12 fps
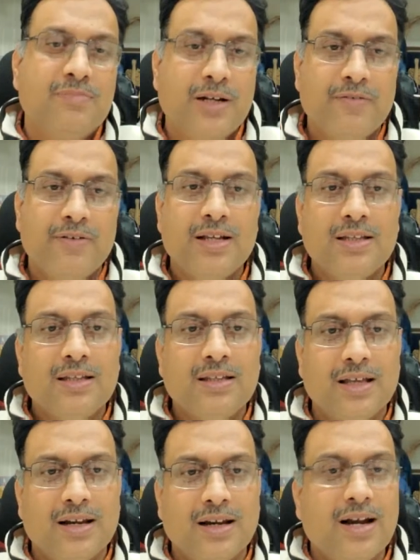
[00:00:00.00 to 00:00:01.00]
between
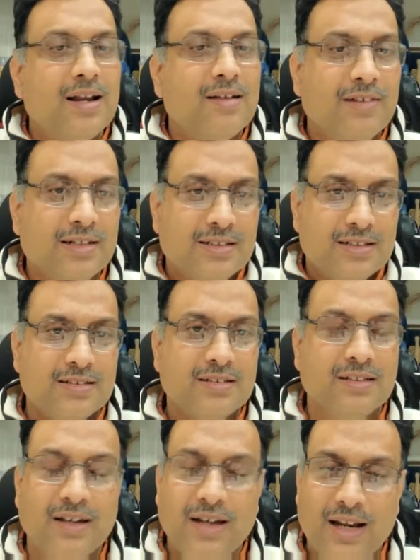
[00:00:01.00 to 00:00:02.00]
the red versus
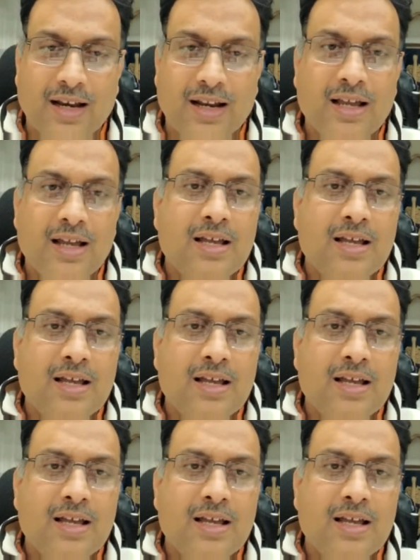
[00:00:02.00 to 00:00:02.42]
green.